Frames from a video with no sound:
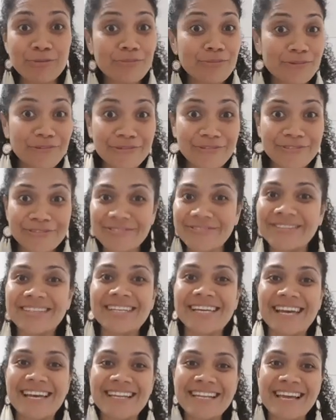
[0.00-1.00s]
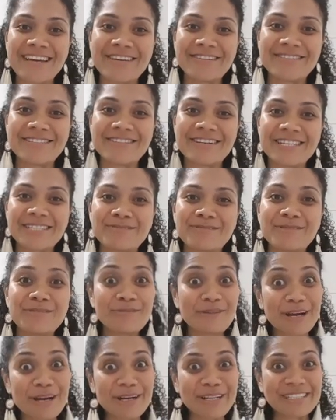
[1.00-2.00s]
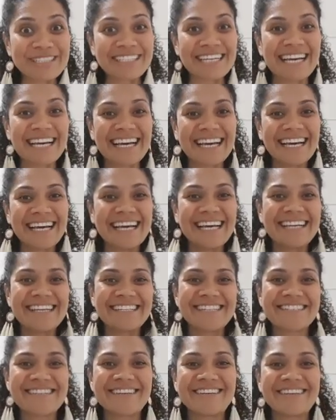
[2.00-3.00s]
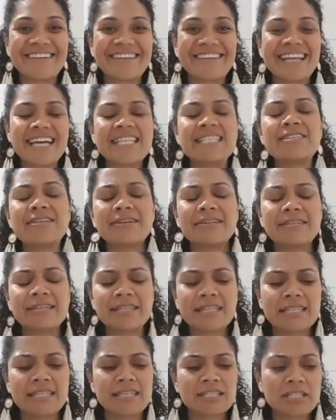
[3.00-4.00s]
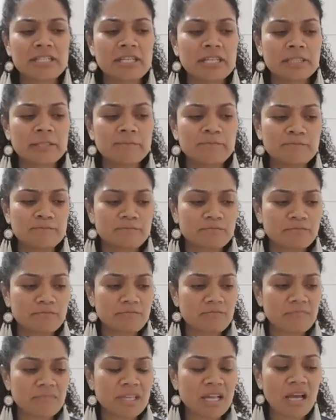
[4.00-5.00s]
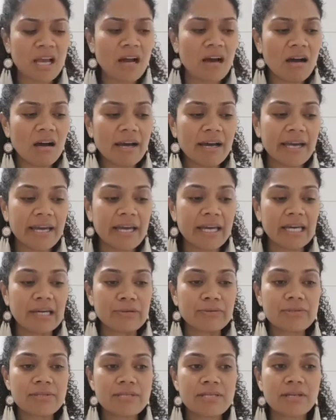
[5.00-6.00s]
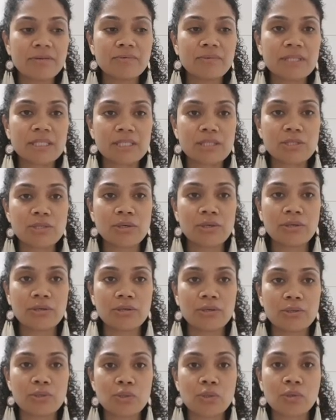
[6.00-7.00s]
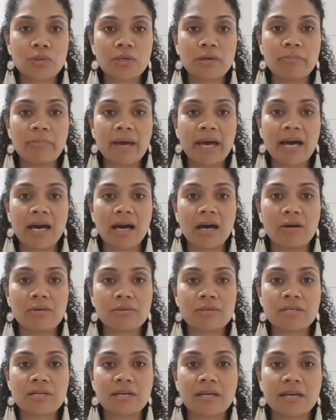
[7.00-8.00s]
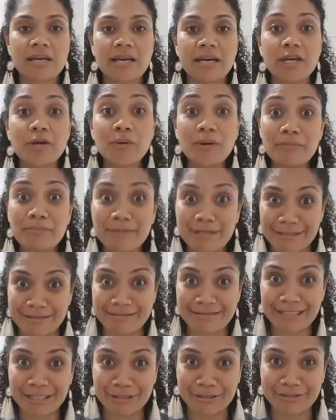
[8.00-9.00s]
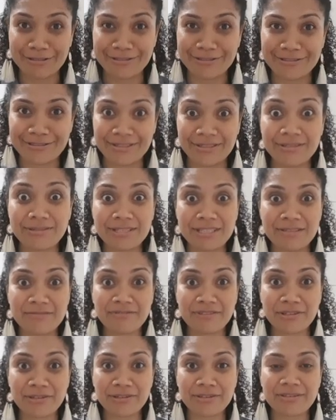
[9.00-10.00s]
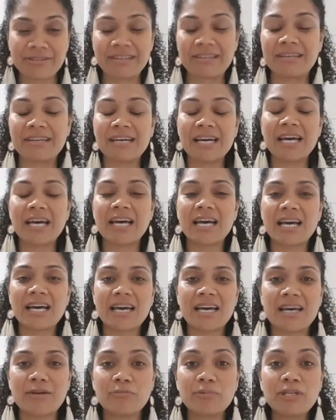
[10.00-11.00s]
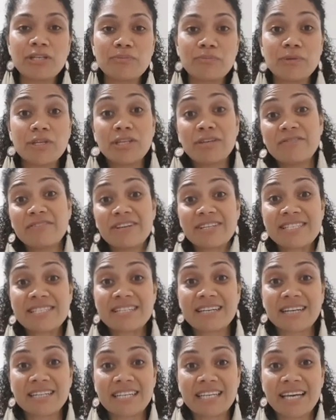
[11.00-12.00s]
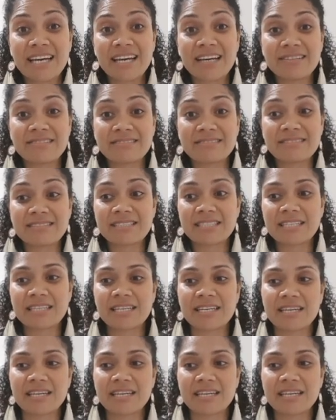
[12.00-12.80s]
move and how you interact with the world. So that's yoga in a nutshell. I also wanted to talk about equipment that you need for yoga. When you're first starting out,